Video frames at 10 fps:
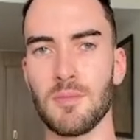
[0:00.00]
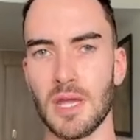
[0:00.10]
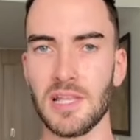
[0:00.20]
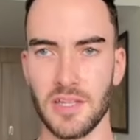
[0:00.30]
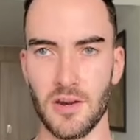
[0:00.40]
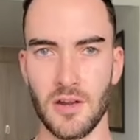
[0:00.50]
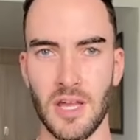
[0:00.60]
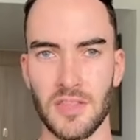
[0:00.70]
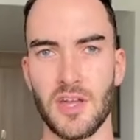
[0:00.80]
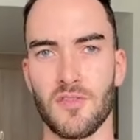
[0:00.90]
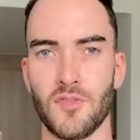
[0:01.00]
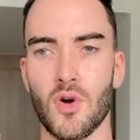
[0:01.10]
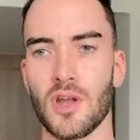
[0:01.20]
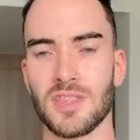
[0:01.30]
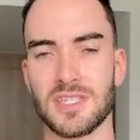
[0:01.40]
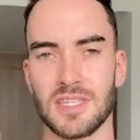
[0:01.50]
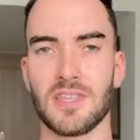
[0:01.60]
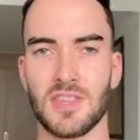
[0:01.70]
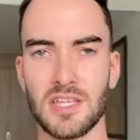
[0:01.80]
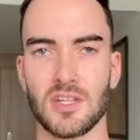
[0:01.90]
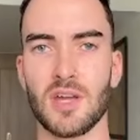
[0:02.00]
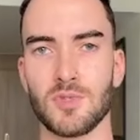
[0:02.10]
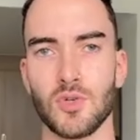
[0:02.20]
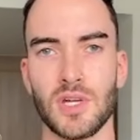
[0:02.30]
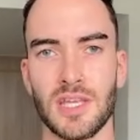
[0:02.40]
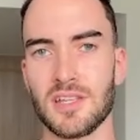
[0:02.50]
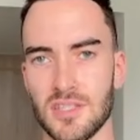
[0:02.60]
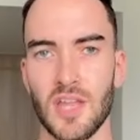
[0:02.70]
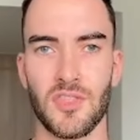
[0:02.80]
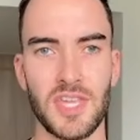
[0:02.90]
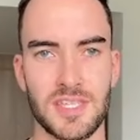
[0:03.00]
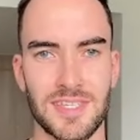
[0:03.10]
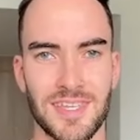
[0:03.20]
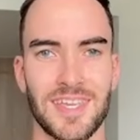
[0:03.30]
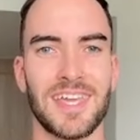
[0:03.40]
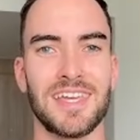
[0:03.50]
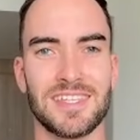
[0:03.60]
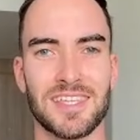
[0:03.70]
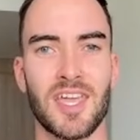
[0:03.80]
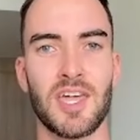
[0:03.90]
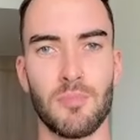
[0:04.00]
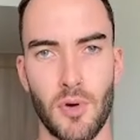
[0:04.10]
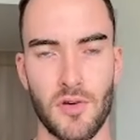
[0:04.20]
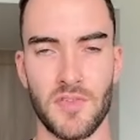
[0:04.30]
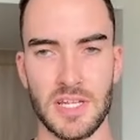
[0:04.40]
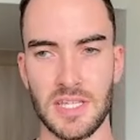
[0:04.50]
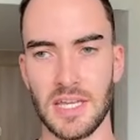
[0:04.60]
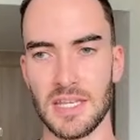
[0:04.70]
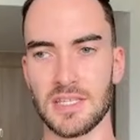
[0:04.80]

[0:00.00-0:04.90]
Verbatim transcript: a millionaire therefore this thing that i'm doing that is not this is imperfect it